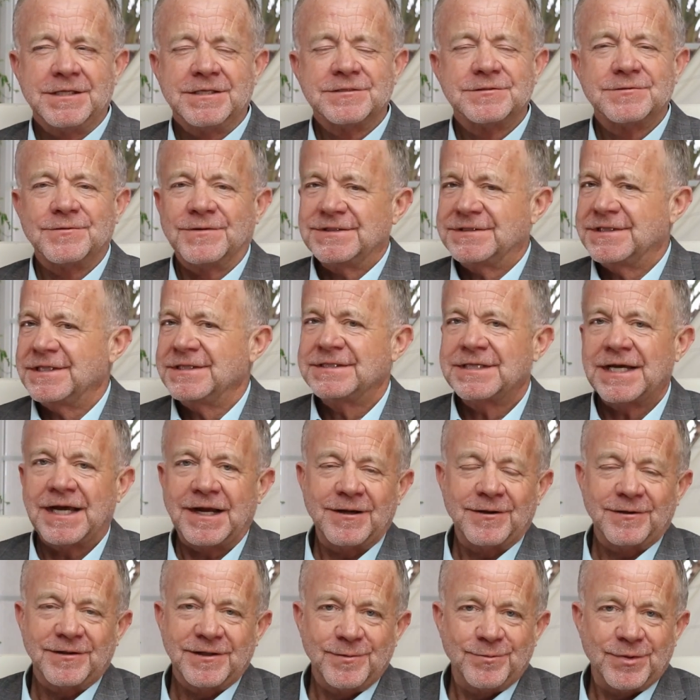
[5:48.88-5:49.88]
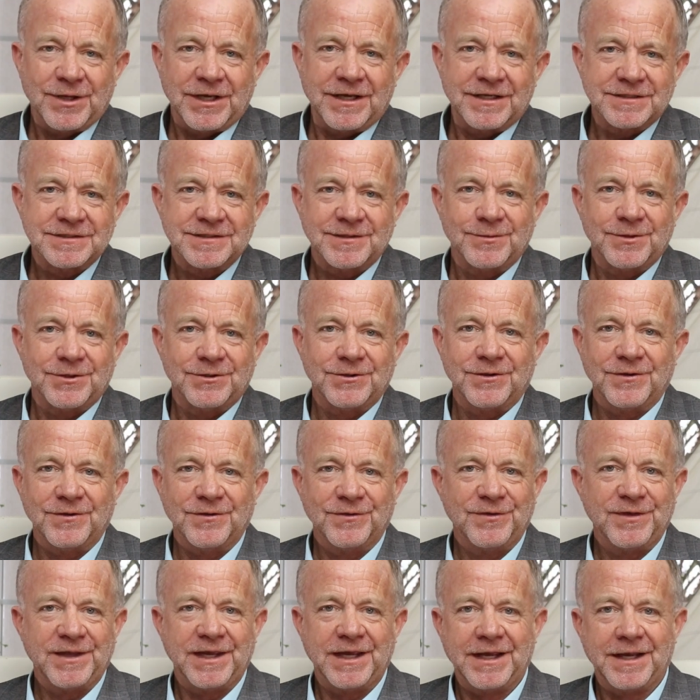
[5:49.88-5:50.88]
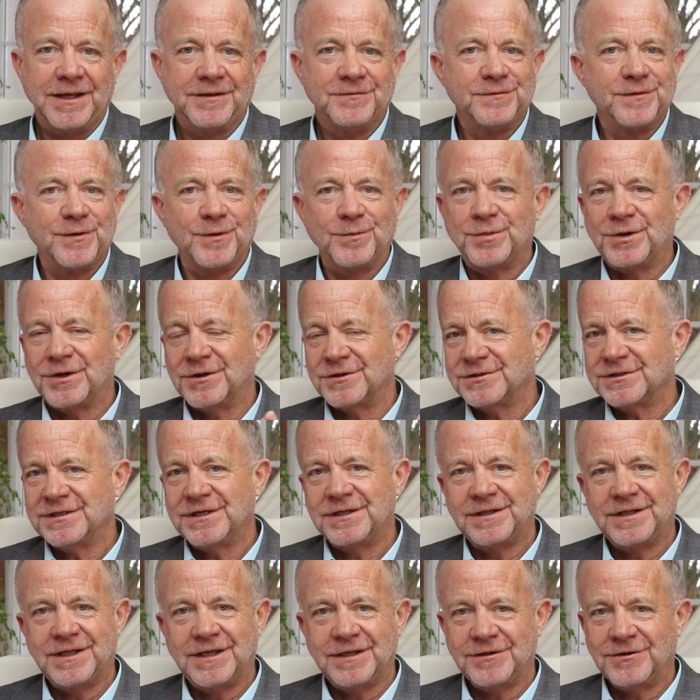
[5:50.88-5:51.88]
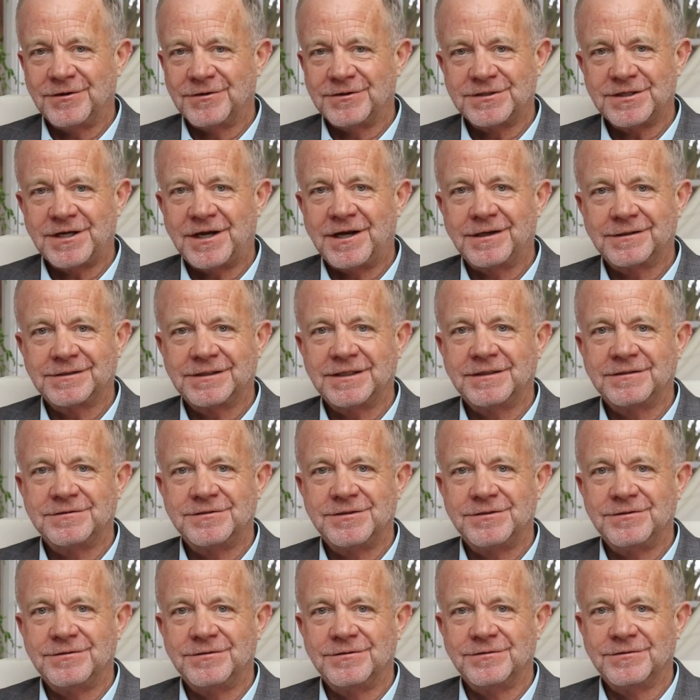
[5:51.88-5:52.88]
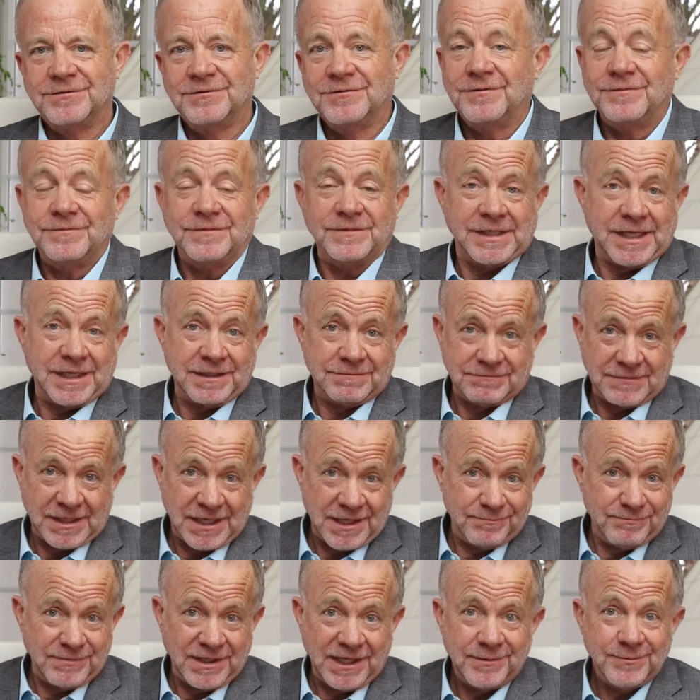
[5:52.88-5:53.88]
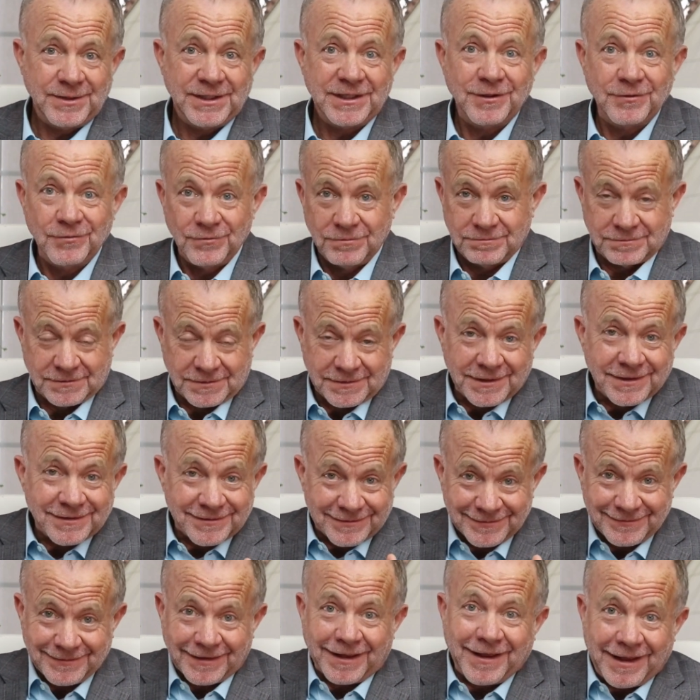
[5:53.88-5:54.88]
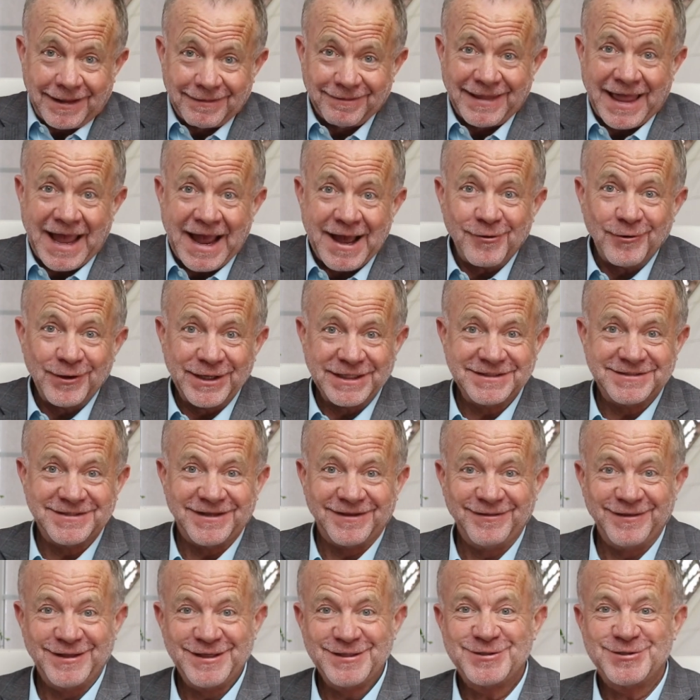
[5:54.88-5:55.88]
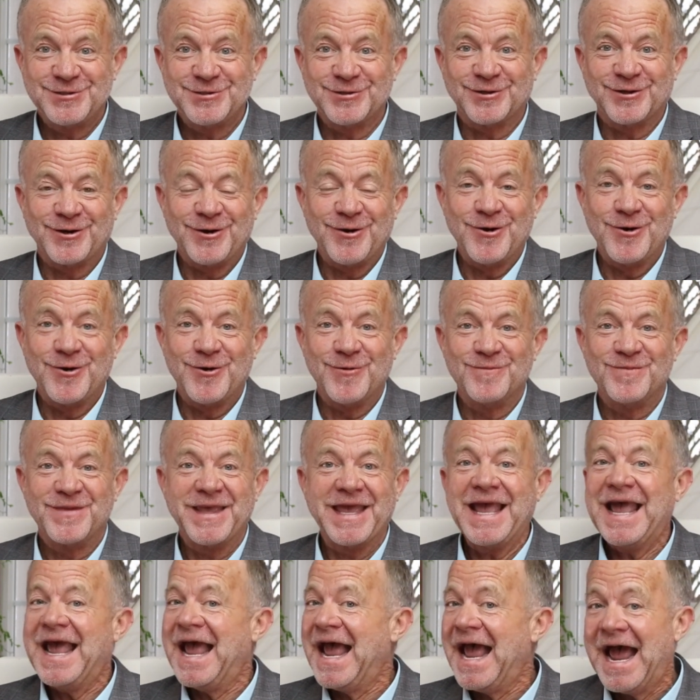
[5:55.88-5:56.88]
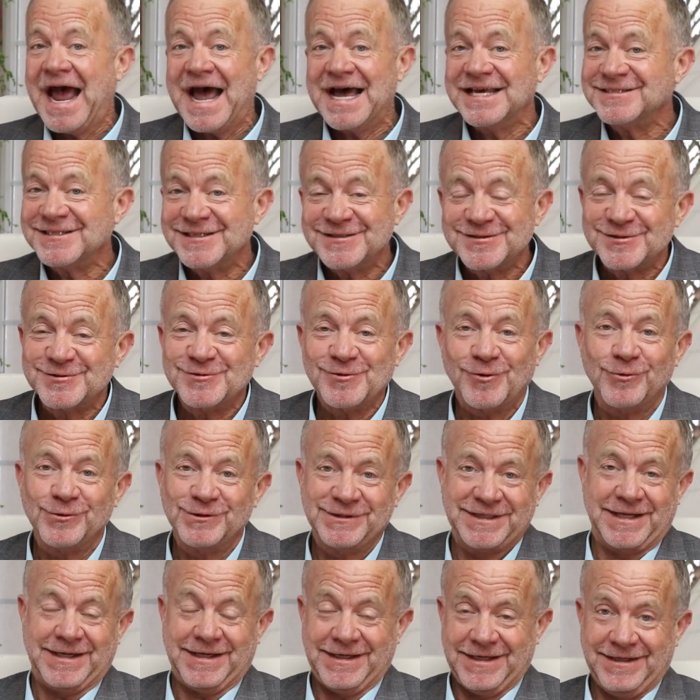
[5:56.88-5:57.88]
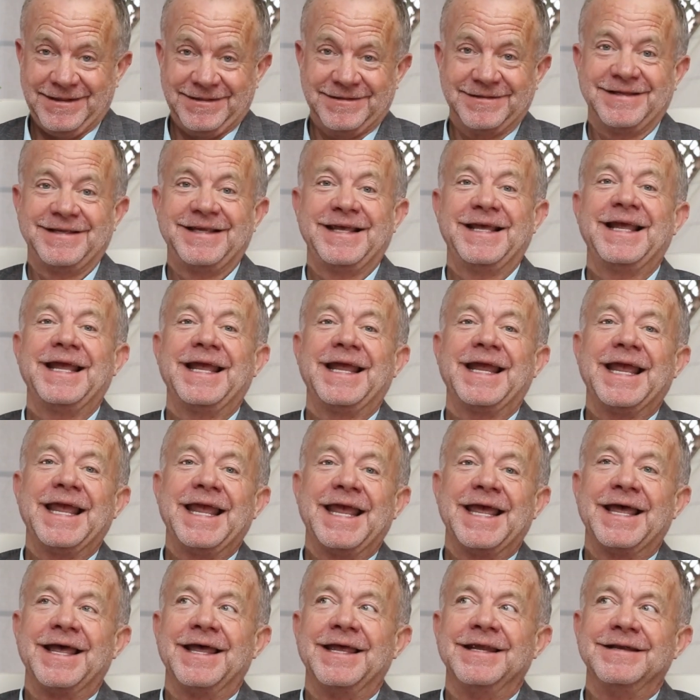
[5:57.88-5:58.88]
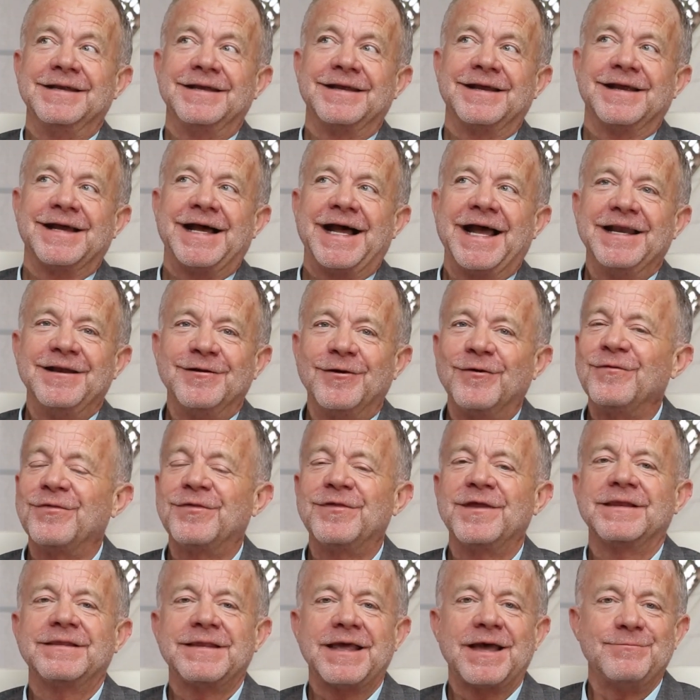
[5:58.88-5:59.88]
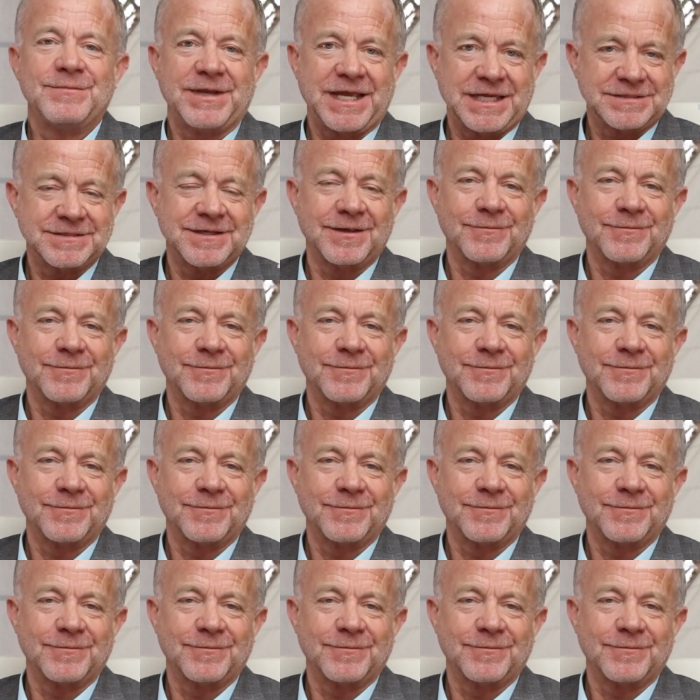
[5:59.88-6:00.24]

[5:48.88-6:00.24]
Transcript: So it's entirely possible that the person that you're talking to and maybe allowing to list your home hasn't sold any. And I don't think that makes